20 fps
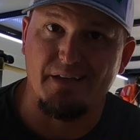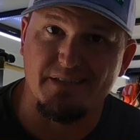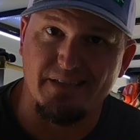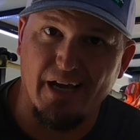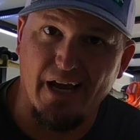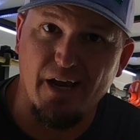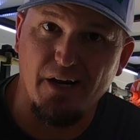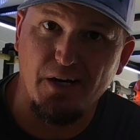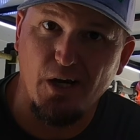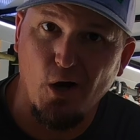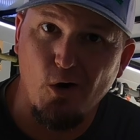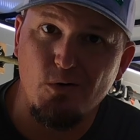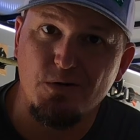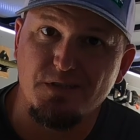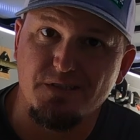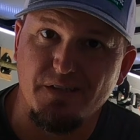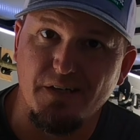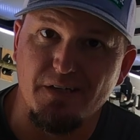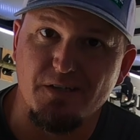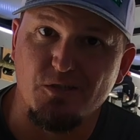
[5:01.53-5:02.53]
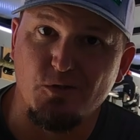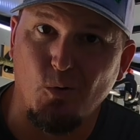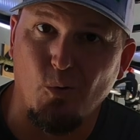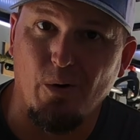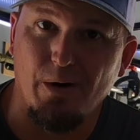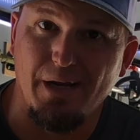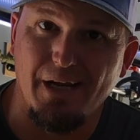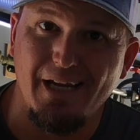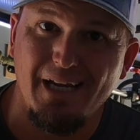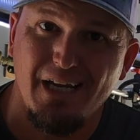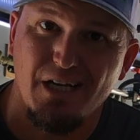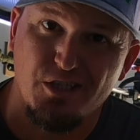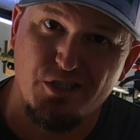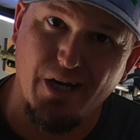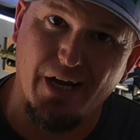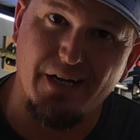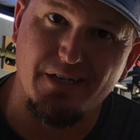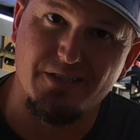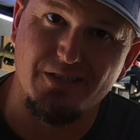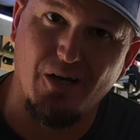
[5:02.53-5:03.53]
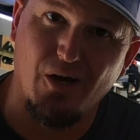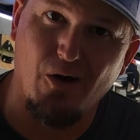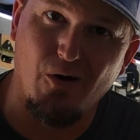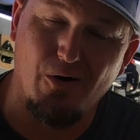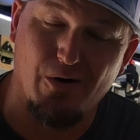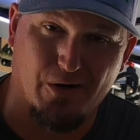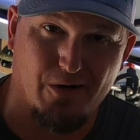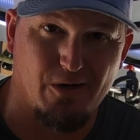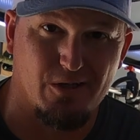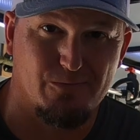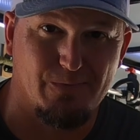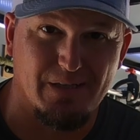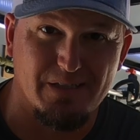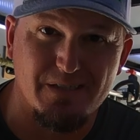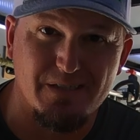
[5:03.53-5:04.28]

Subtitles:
this Echo 620 chainsaw. It cost me